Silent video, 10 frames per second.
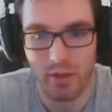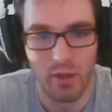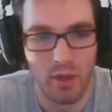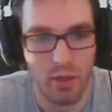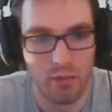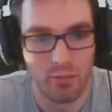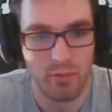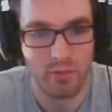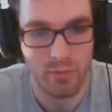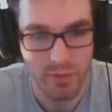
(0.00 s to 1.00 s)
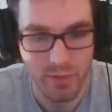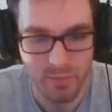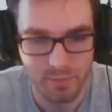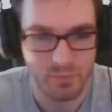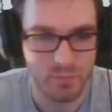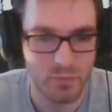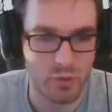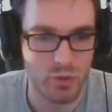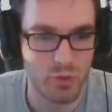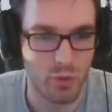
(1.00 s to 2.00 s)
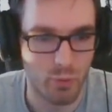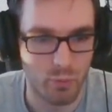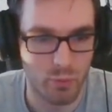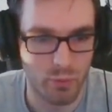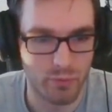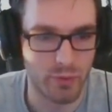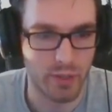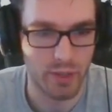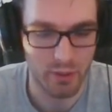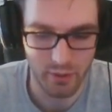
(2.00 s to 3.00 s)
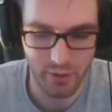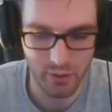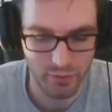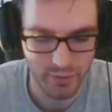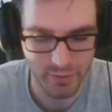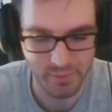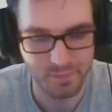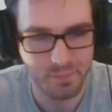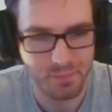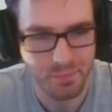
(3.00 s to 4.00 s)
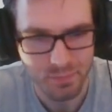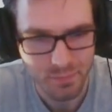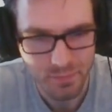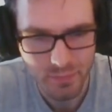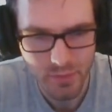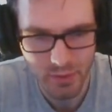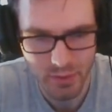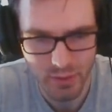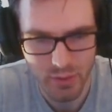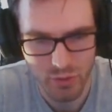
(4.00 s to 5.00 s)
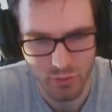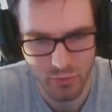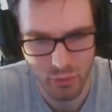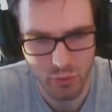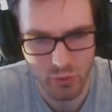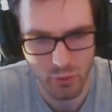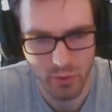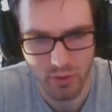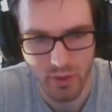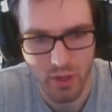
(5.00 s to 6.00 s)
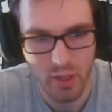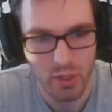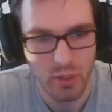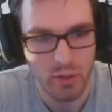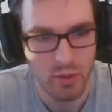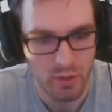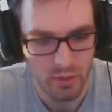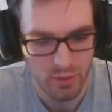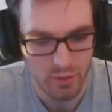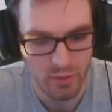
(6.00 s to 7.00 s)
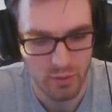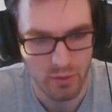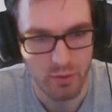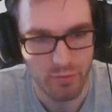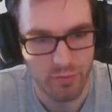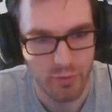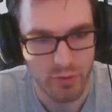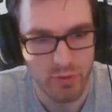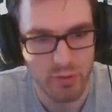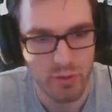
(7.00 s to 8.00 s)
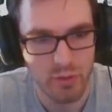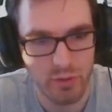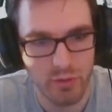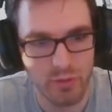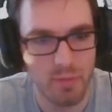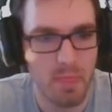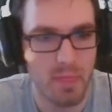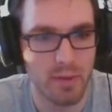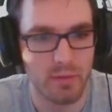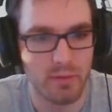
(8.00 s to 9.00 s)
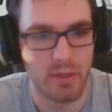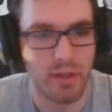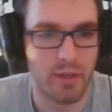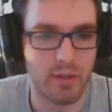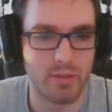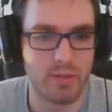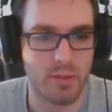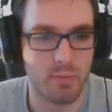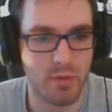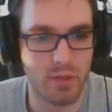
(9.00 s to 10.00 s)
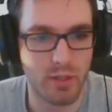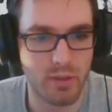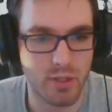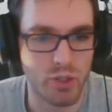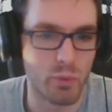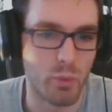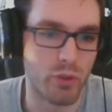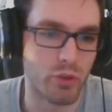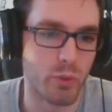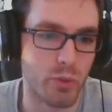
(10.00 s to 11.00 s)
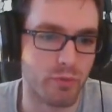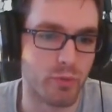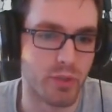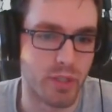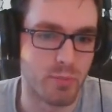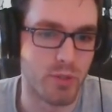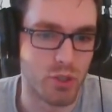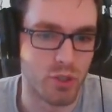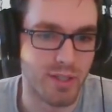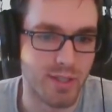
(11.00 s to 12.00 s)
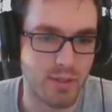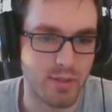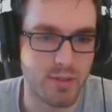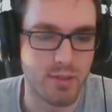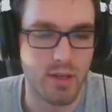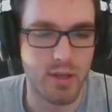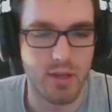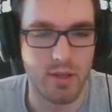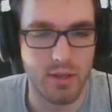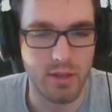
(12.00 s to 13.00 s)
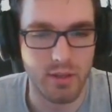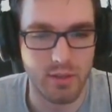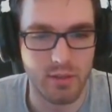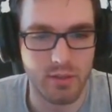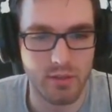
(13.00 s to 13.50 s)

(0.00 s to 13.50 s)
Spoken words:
of v. So for getting a line over here, so float 3 vert, and same thing. Essentially we want to know what the vertex position is in